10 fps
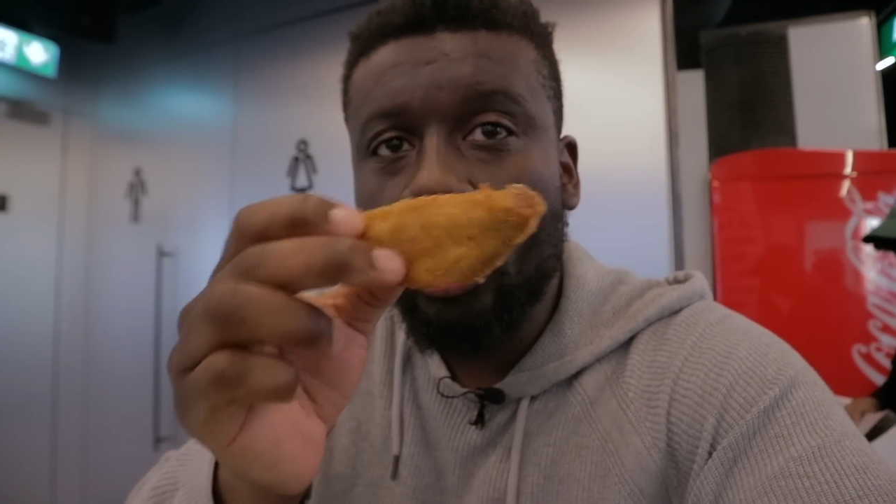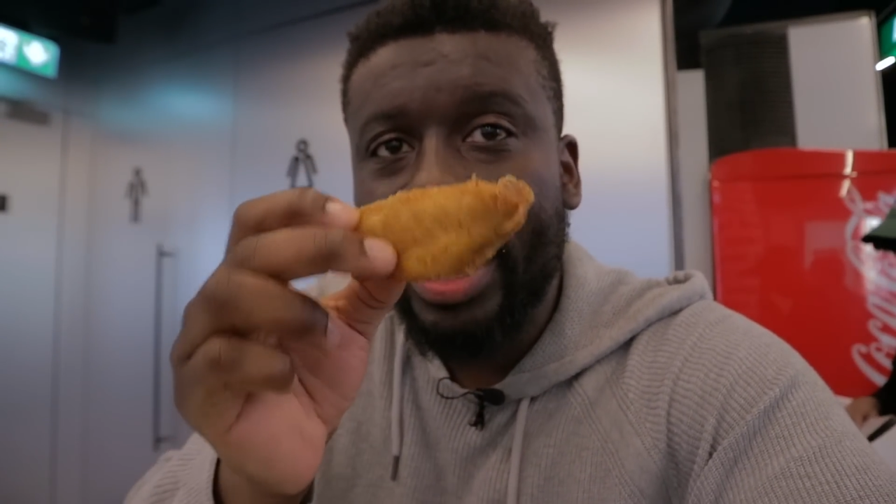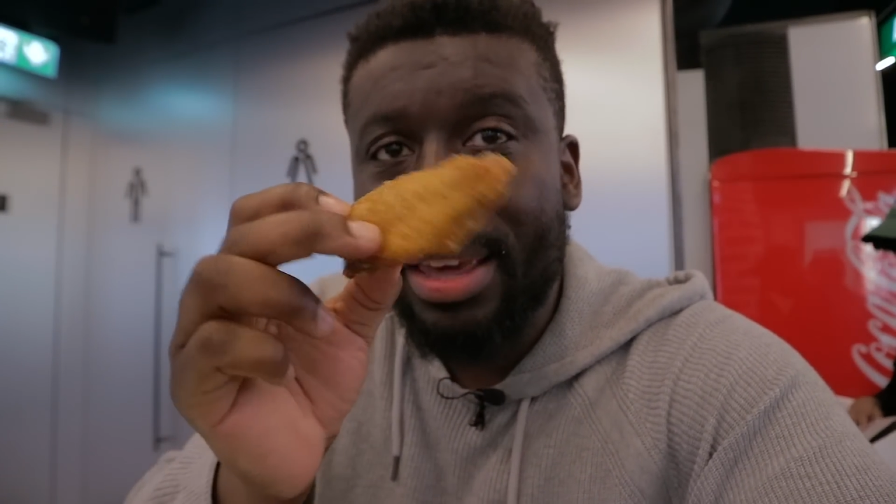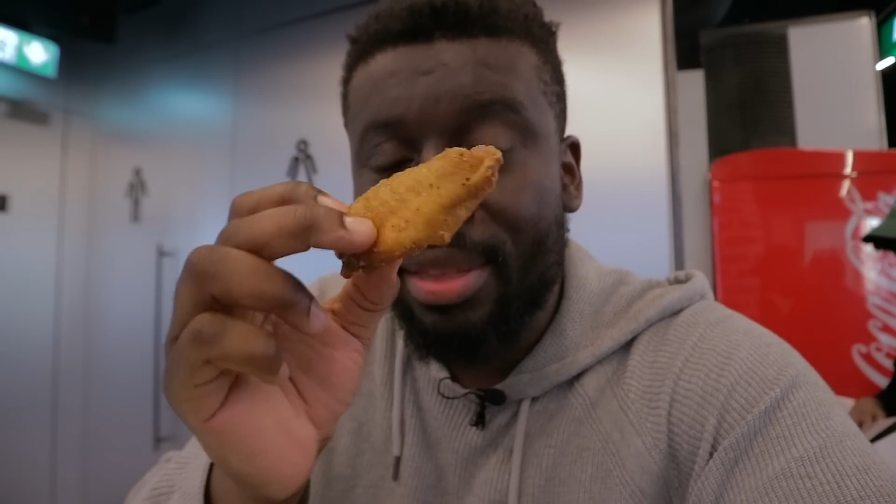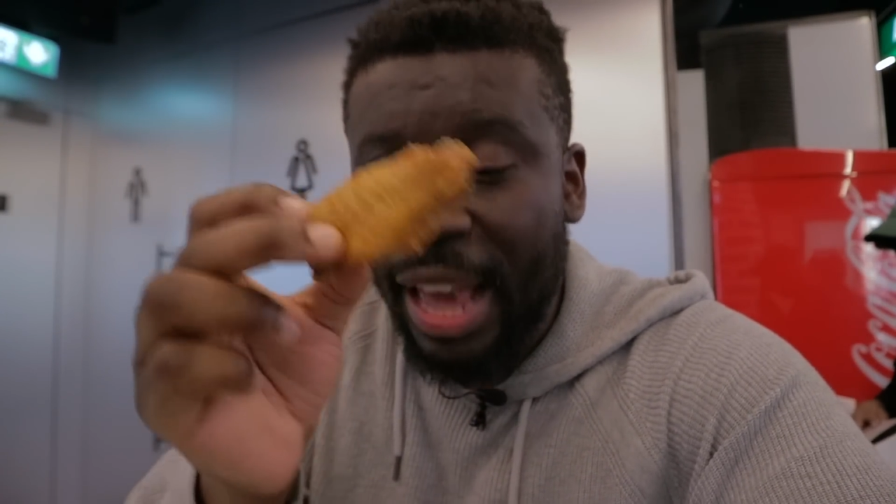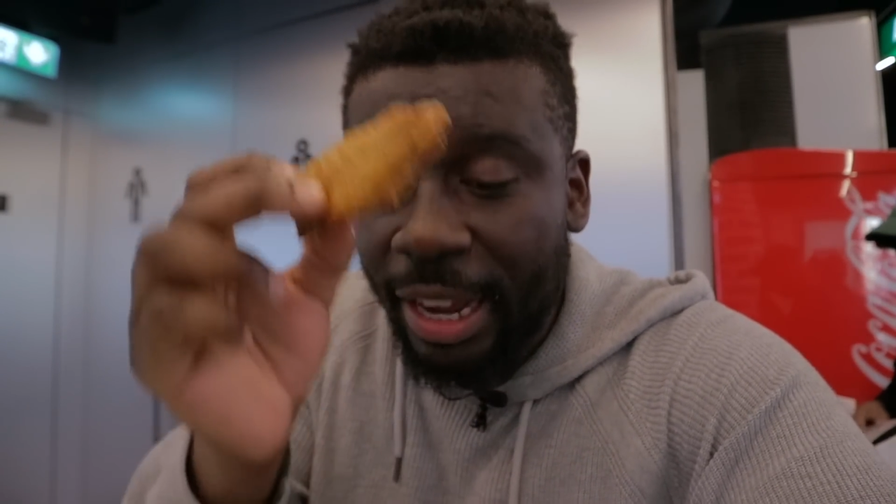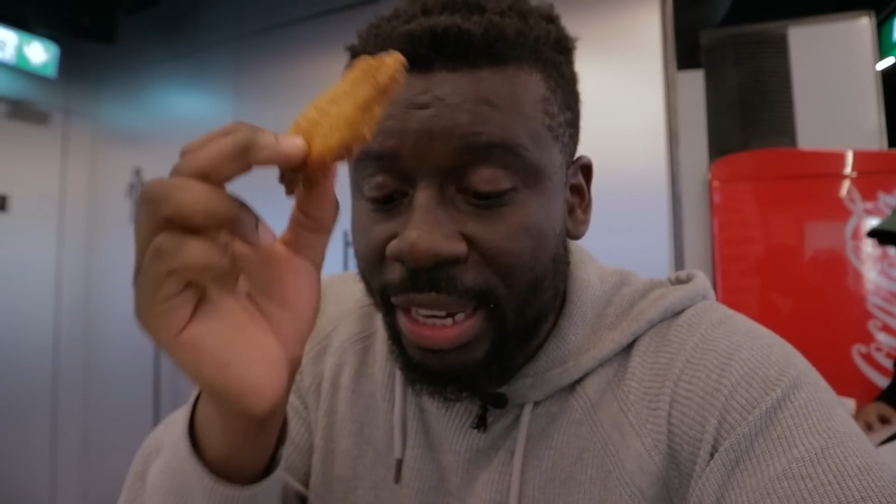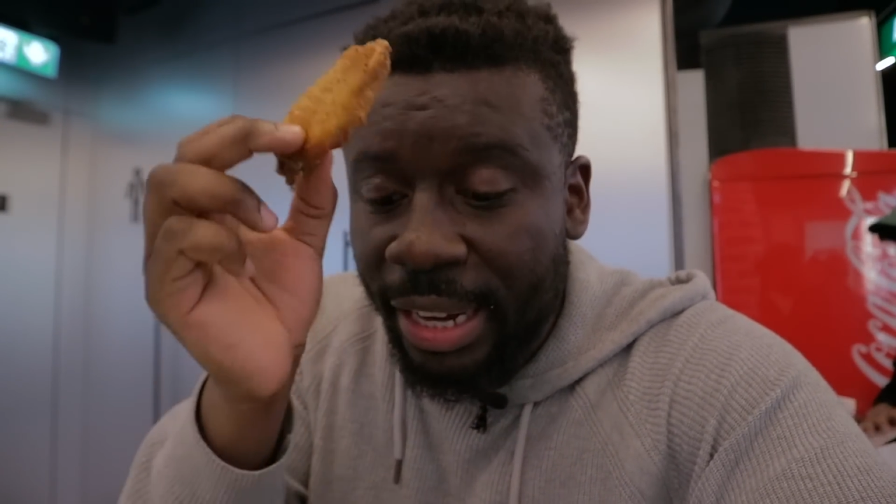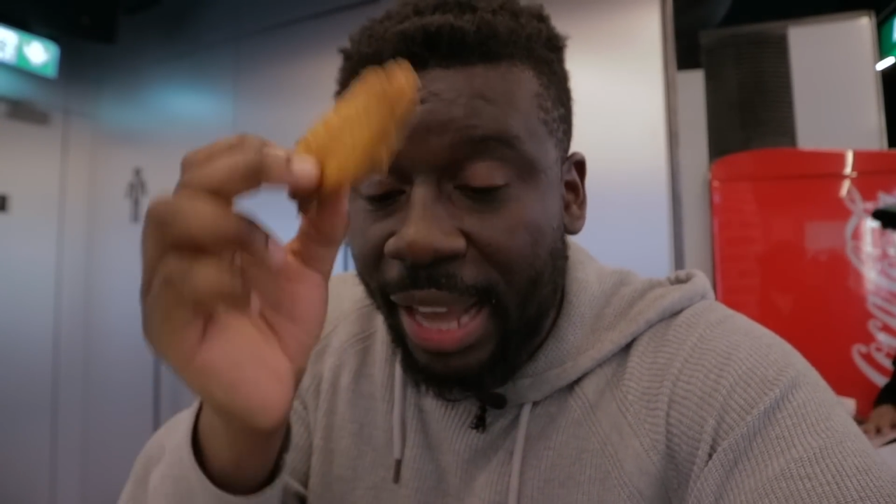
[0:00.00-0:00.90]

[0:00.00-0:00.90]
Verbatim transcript: look exactly